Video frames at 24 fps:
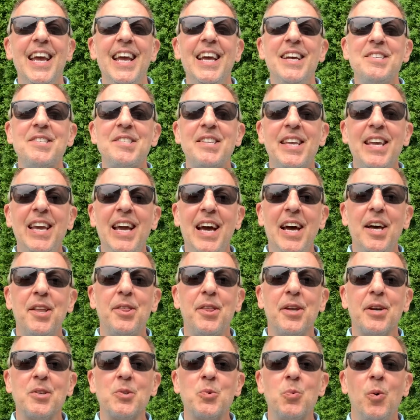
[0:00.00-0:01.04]
As
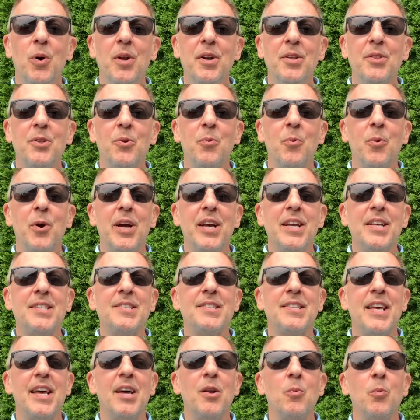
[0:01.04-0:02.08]
Catholics, one of the
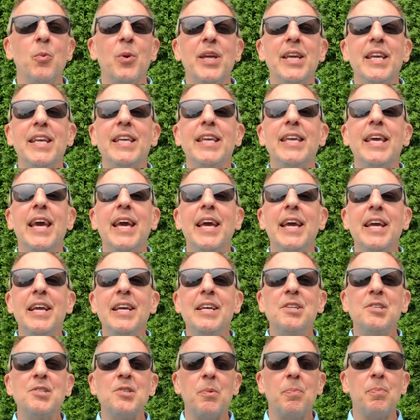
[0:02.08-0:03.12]
ways that we
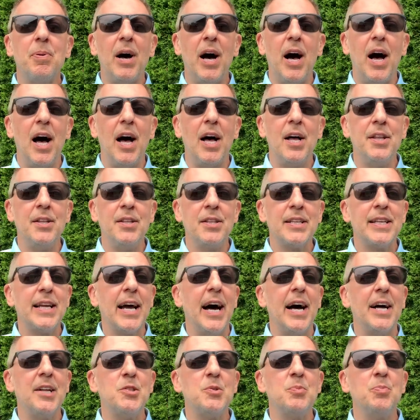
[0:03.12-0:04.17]
gaze upon
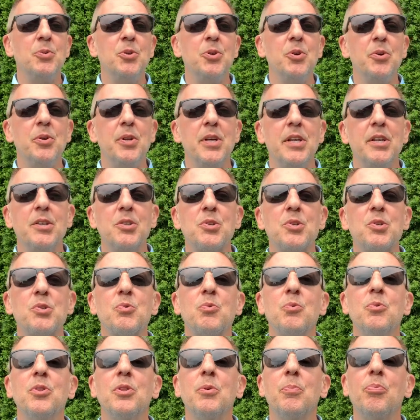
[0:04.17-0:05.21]
God's beauty is
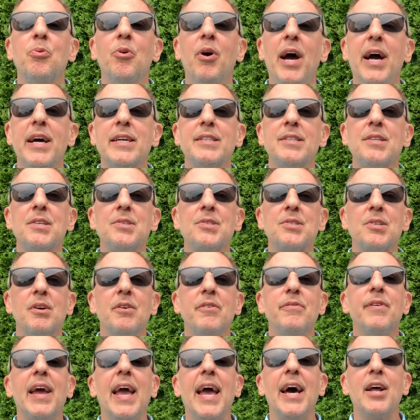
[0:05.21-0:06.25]
through the practice
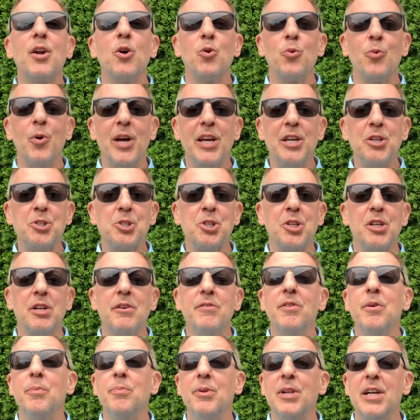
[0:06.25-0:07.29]
of adoration
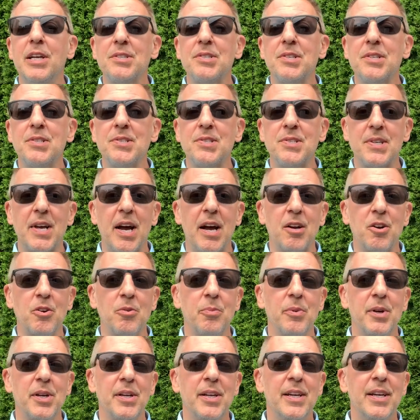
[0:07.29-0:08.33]
of the Blessed
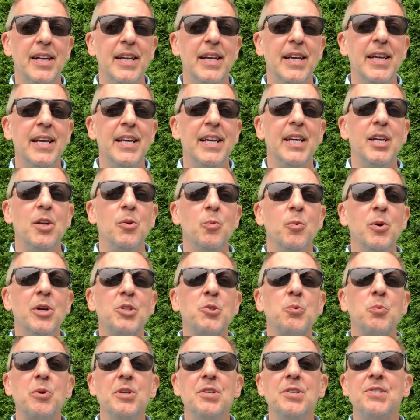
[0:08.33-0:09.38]
Sacrament, in
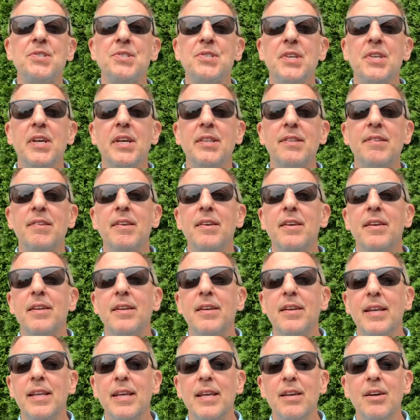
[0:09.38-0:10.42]
which we sit,
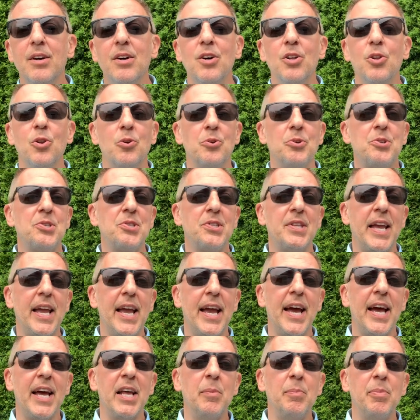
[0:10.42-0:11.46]
kneel, or
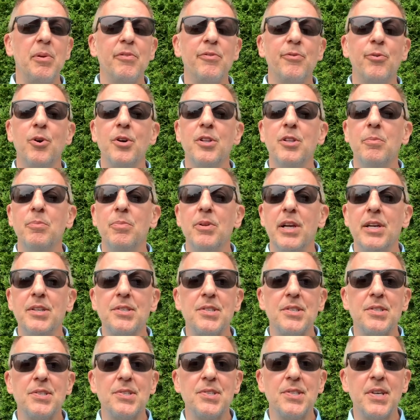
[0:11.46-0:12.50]
stand before the
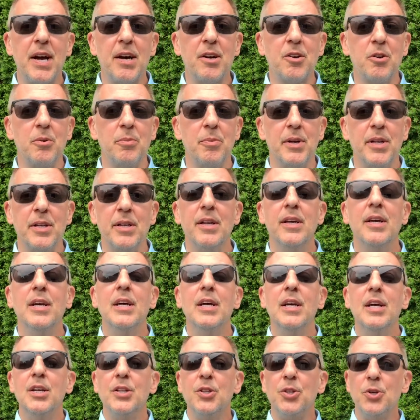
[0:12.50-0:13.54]
Blessed Sacrament,
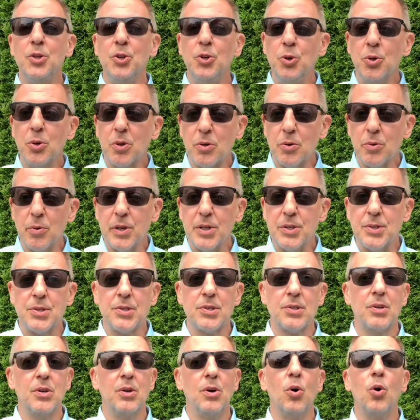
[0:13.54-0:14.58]
the
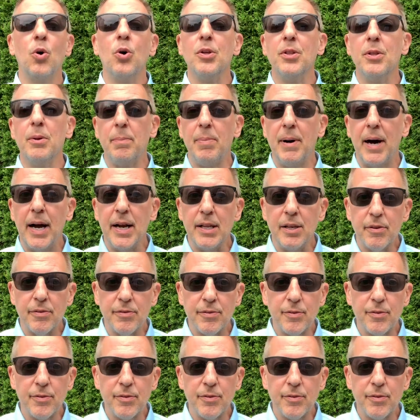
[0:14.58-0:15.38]
Eucharist, or the body